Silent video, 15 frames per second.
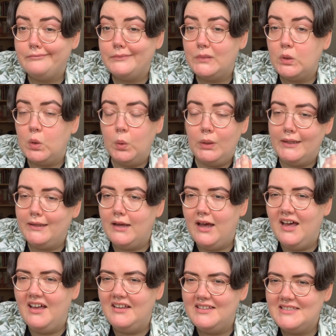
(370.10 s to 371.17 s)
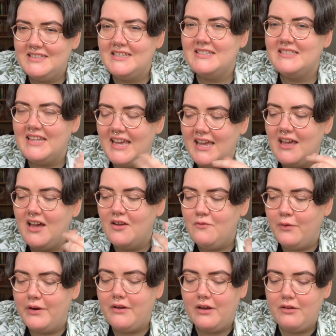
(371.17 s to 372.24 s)
calling card, because I
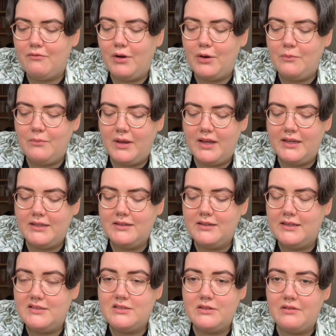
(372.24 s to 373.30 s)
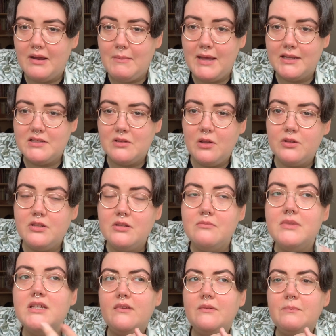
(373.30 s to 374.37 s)
wrote my Instagram handle on
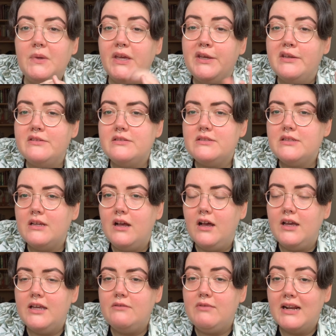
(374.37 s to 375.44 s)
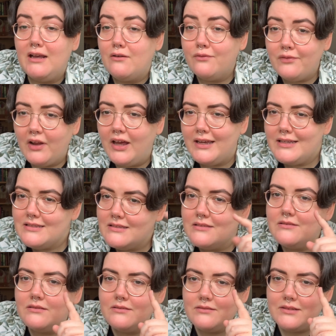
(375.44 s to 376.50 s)
them because I ran out of flyers.
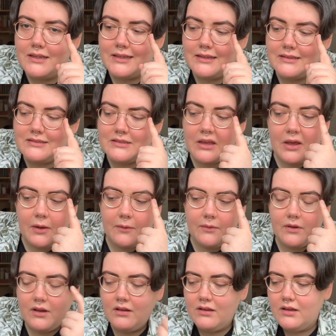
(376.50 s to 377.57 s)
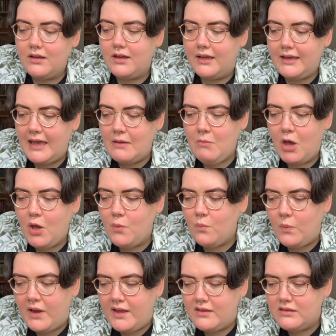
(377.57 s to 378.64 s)
So I came home
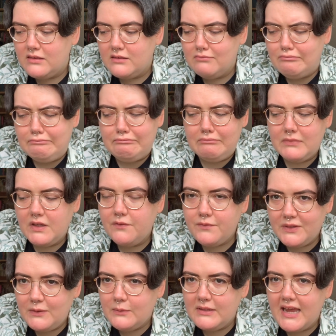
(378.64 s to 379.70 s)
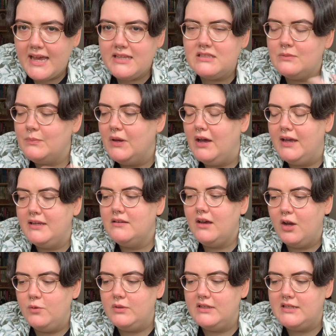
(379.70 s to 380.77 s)
with a few less, but I
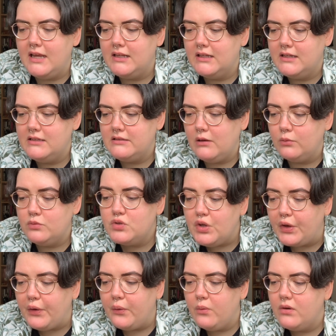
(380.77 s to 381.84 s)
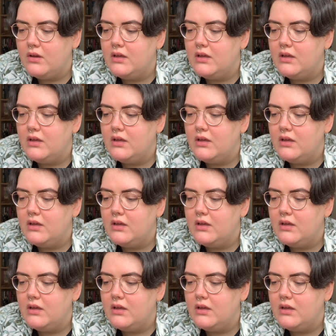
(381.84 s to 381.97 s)
only technically sold 2.